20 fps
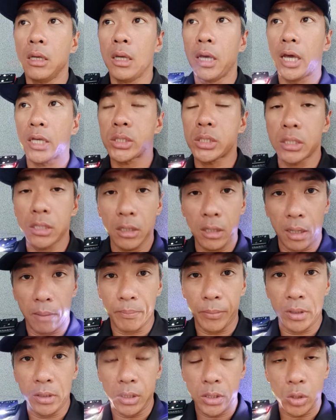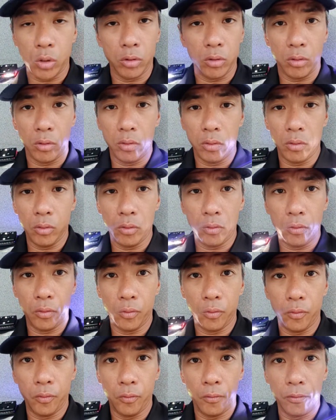Accident happen is going to
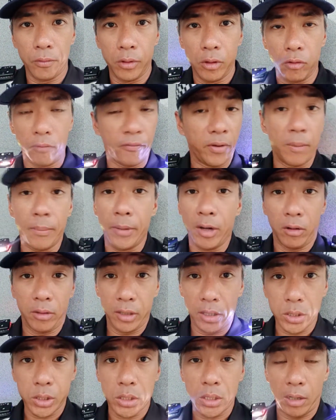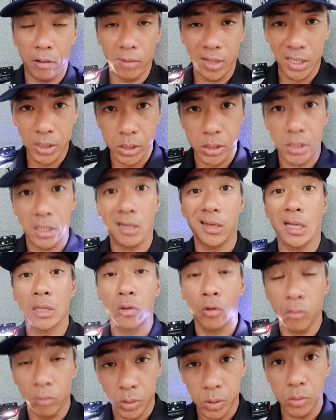look very bad on us. Our license can
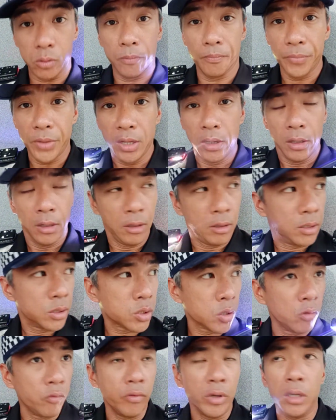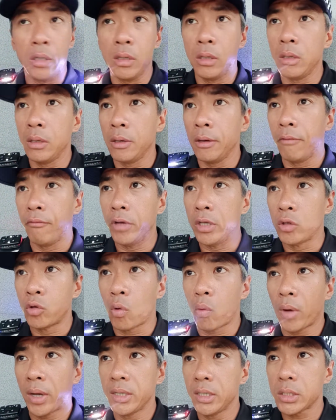kantong also. So we
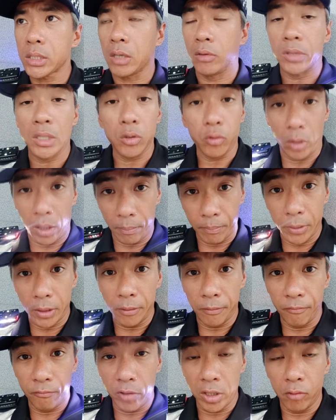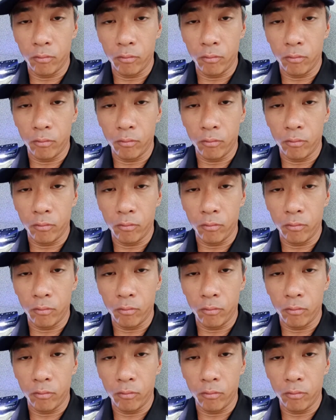don't want this kind of thing to happen.